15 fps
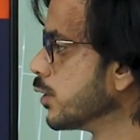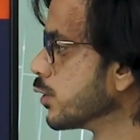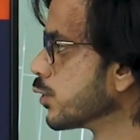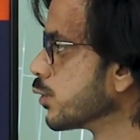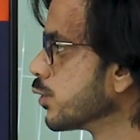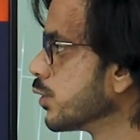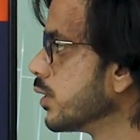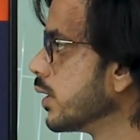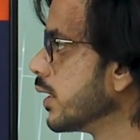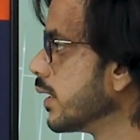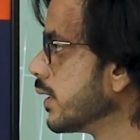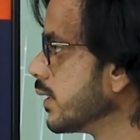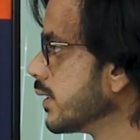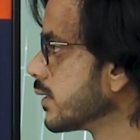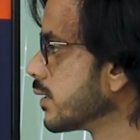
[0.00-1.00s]
So
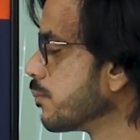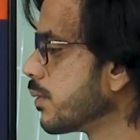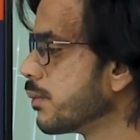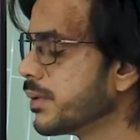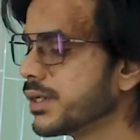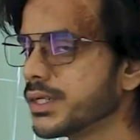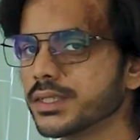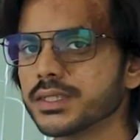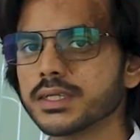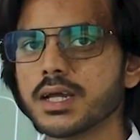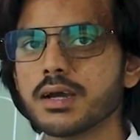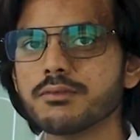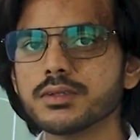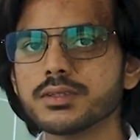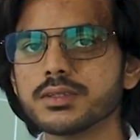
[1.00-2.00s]
in this implementation,
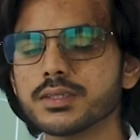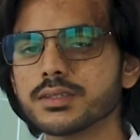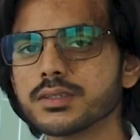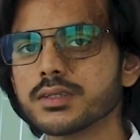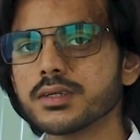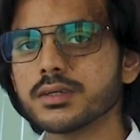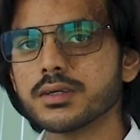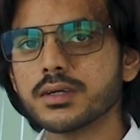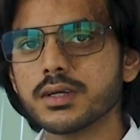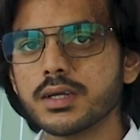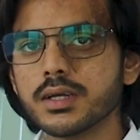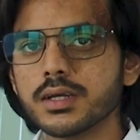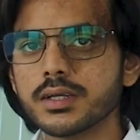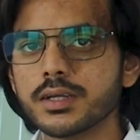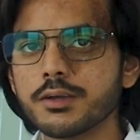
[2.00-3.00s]
I will just
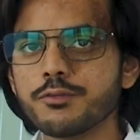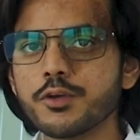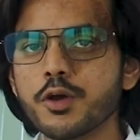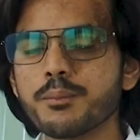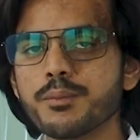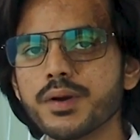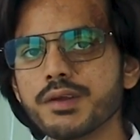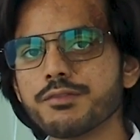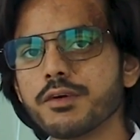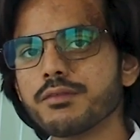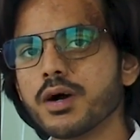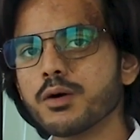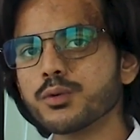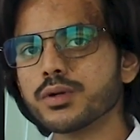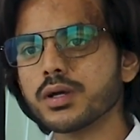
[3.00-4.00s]
give you a brief
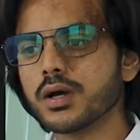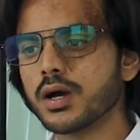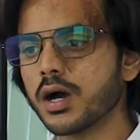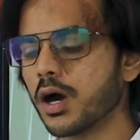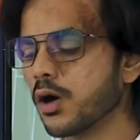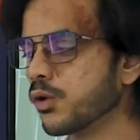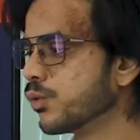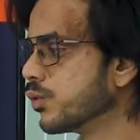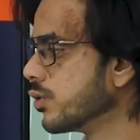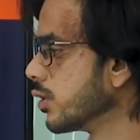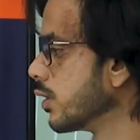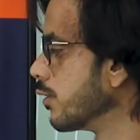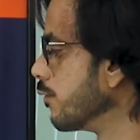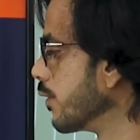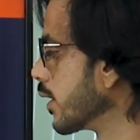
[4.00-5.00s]
about how
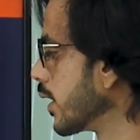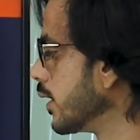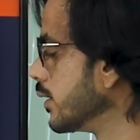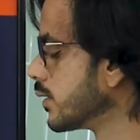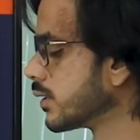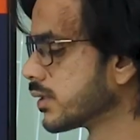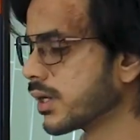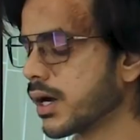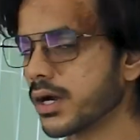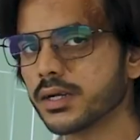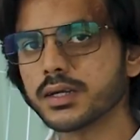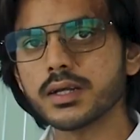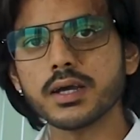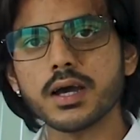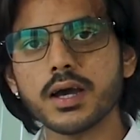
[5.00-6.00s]
we can
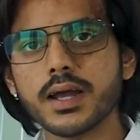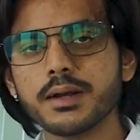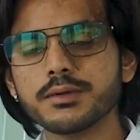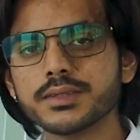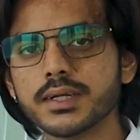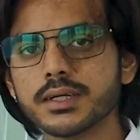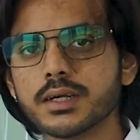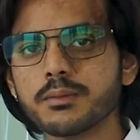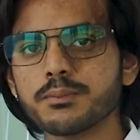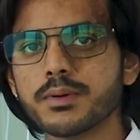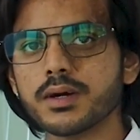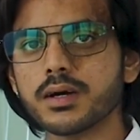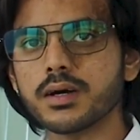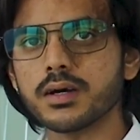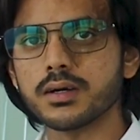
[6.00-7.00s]
start and set
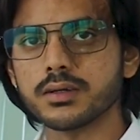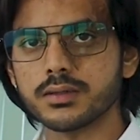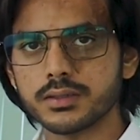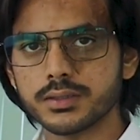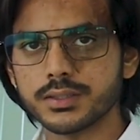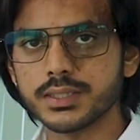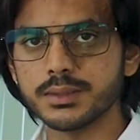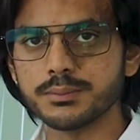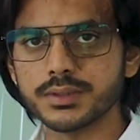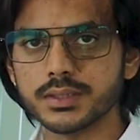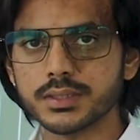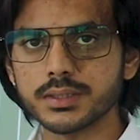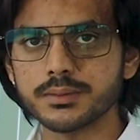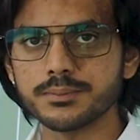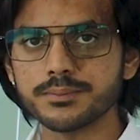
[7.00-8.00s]
up
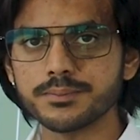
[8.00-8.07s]
TeamCity.